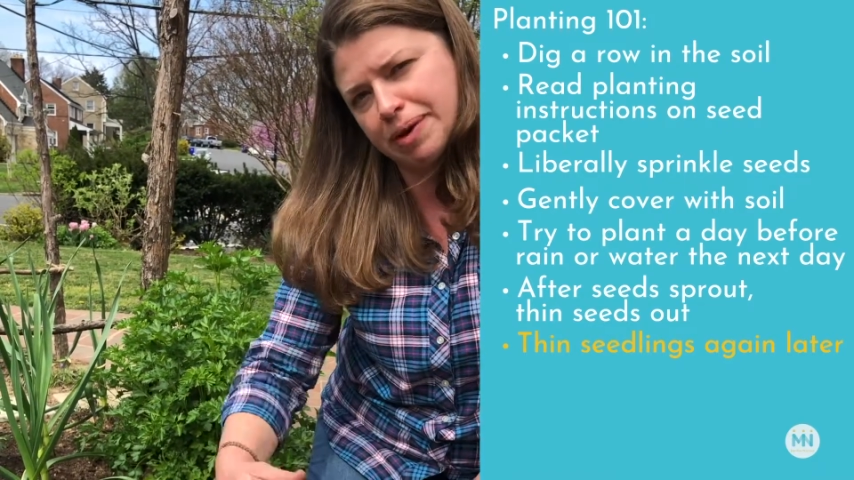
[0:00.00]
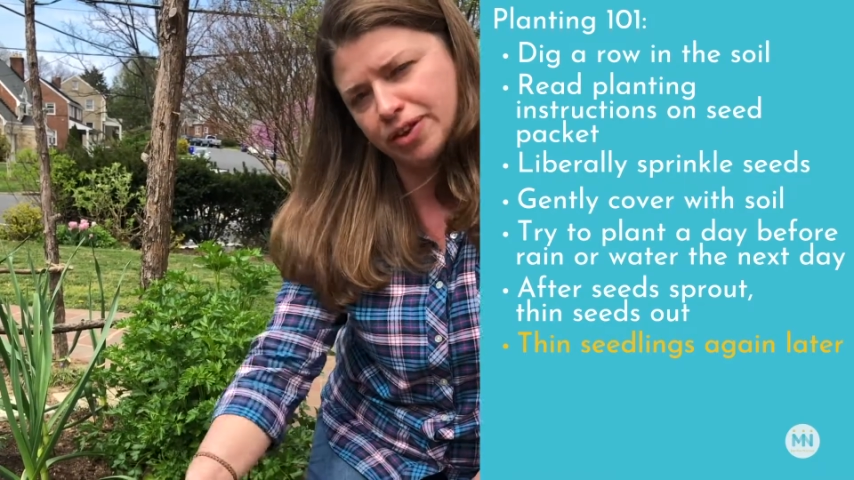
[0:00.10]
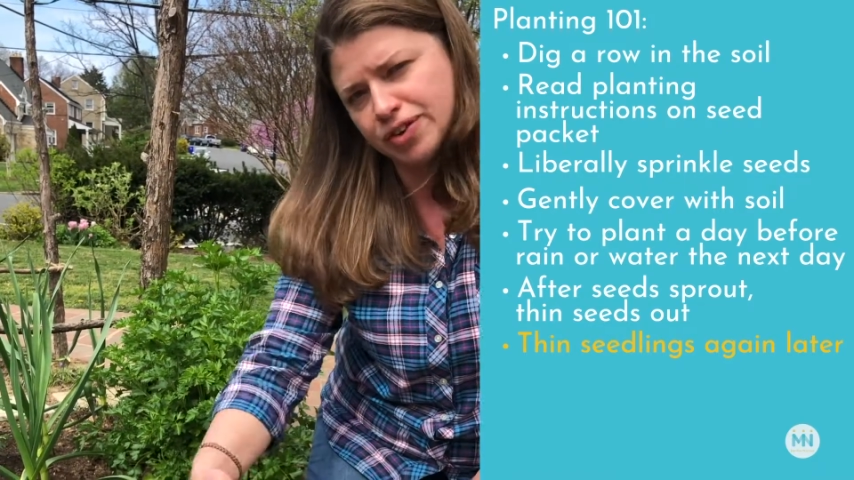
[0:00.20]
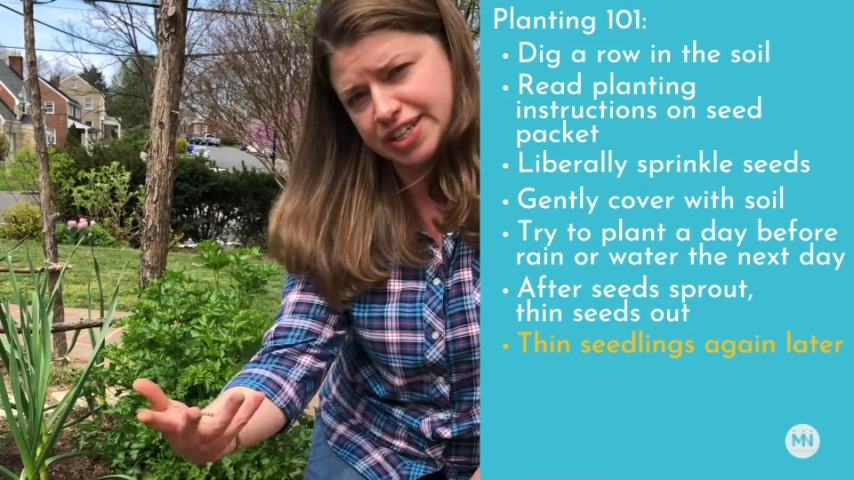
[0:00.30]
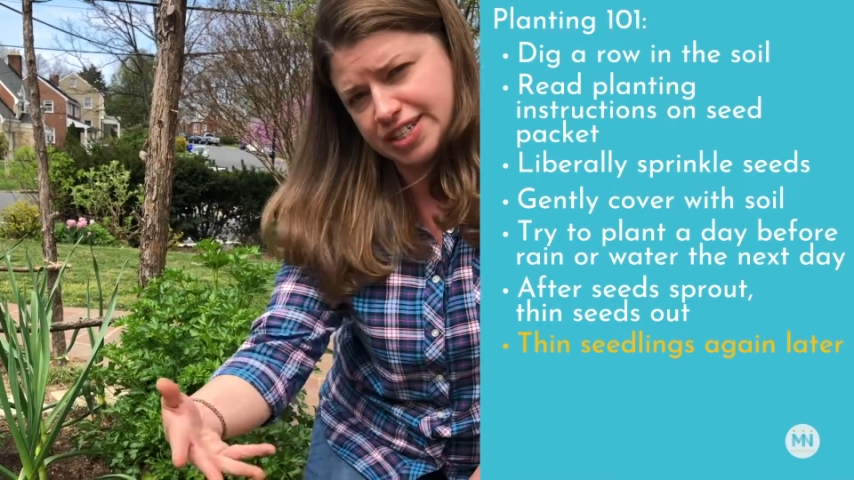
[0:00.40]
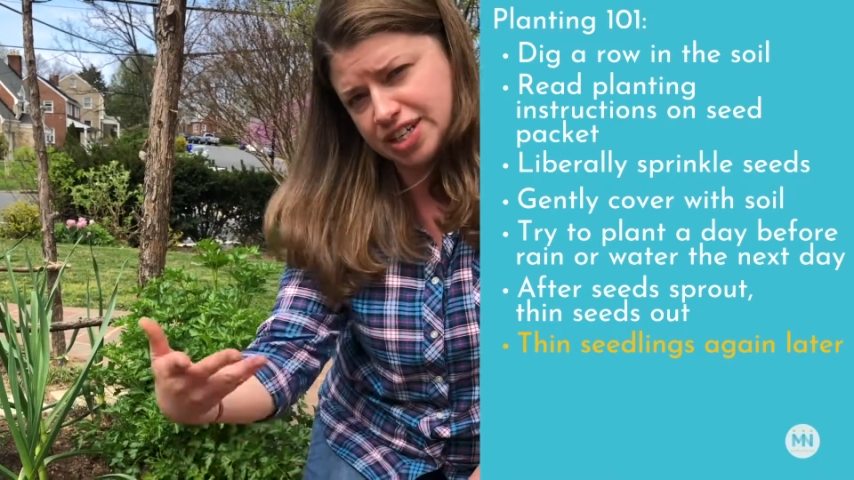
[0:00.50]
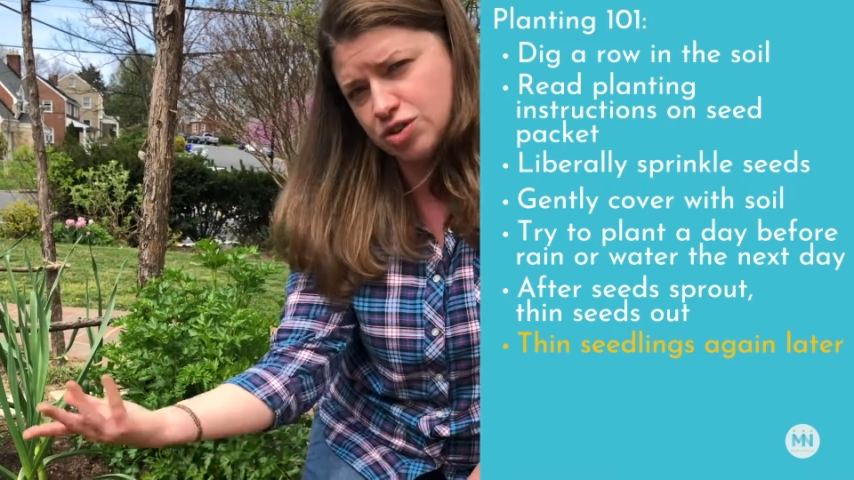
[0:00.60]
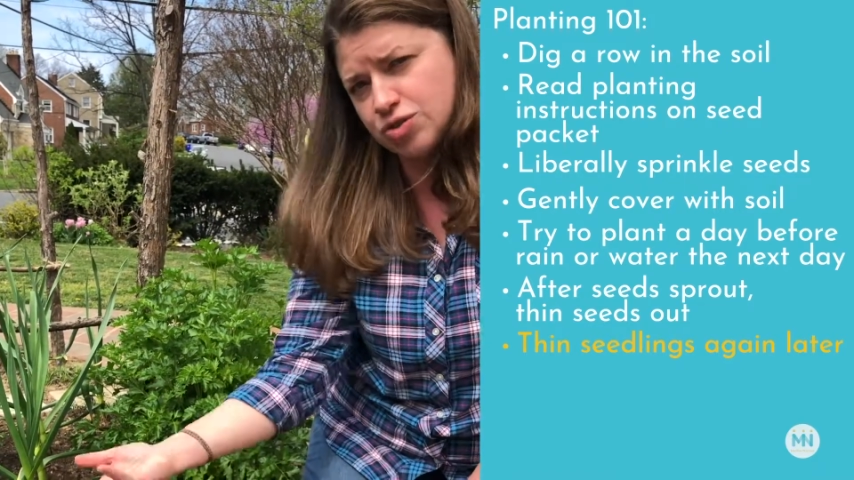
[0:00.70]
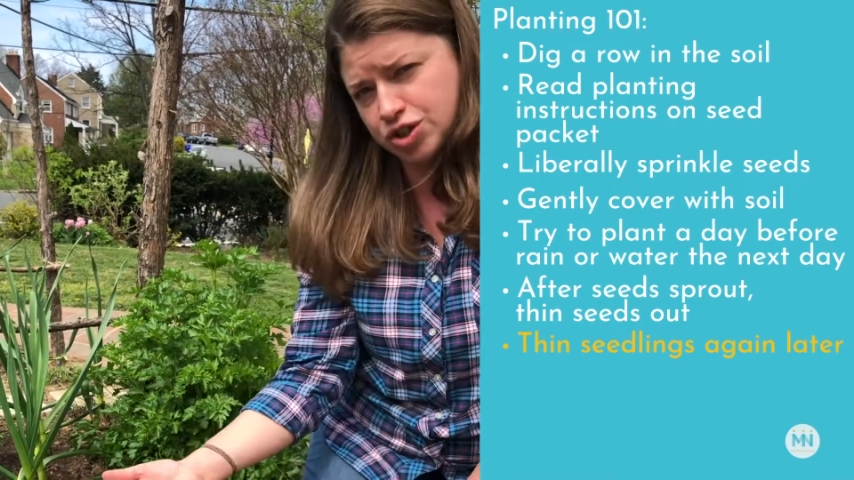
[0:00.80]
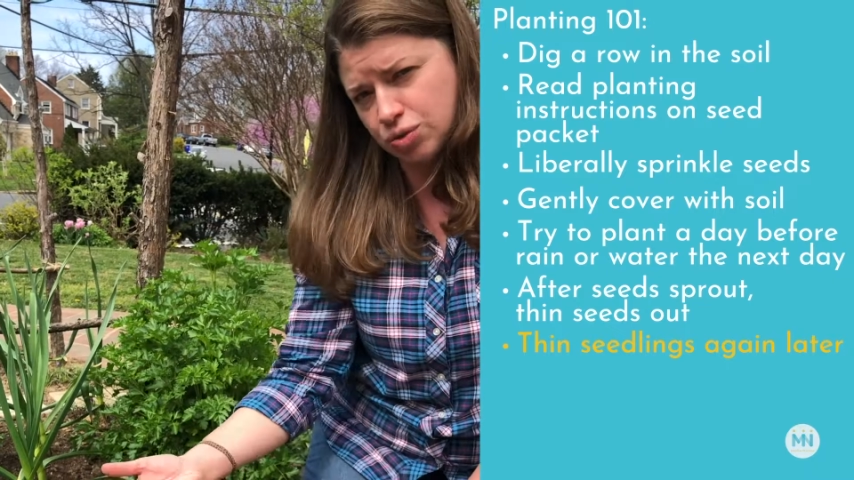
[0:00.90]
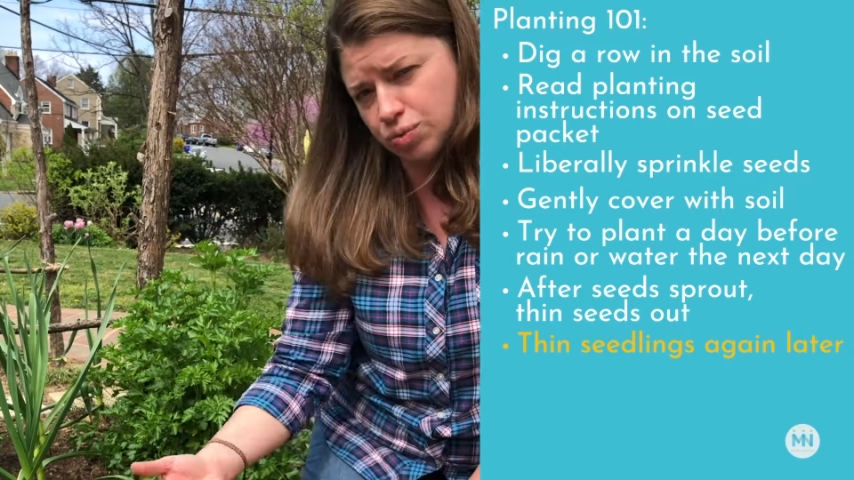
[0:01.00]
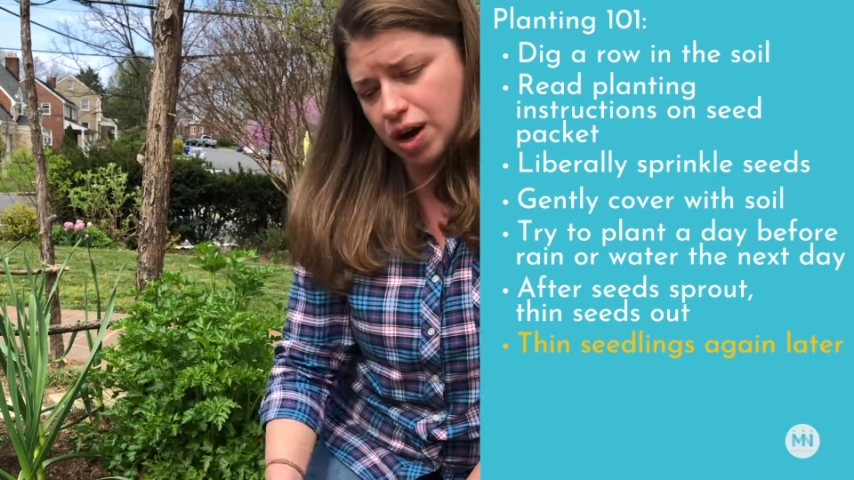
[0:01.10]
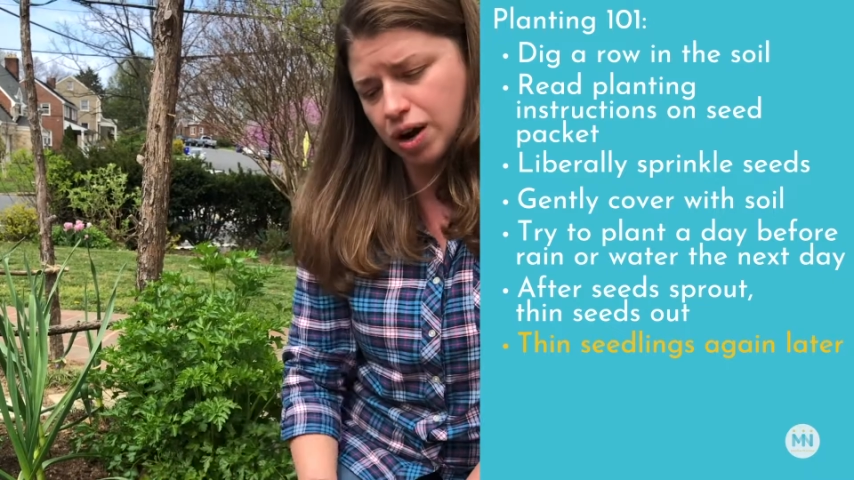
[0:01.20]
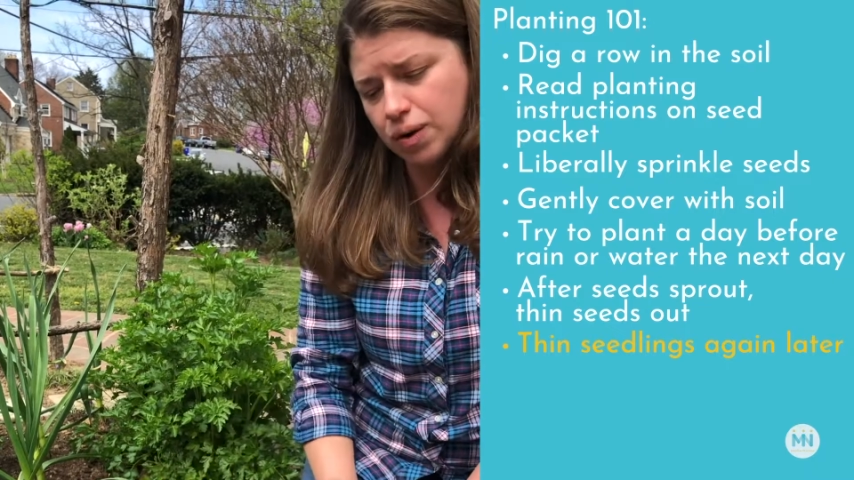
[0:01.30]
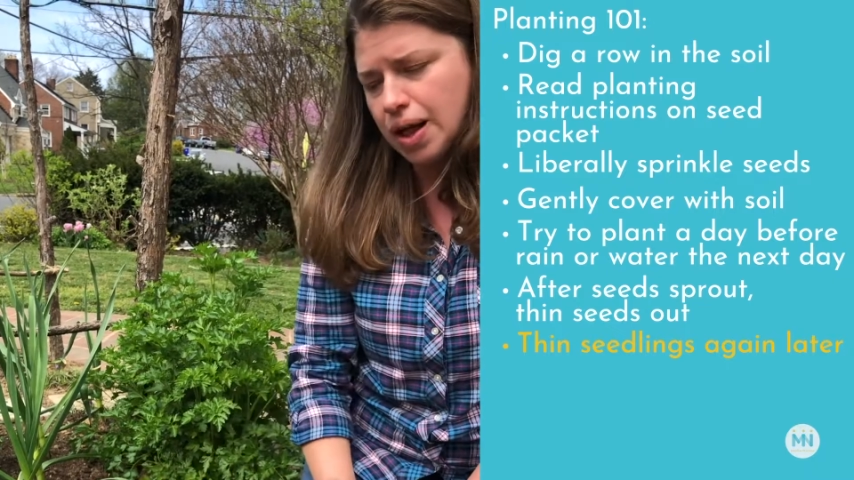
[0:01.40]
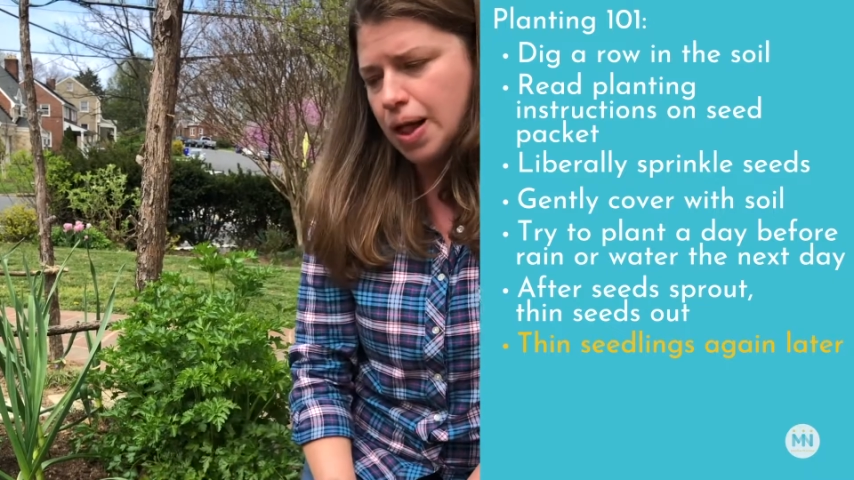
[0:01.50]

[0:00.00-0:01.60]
and they'll continue to grow.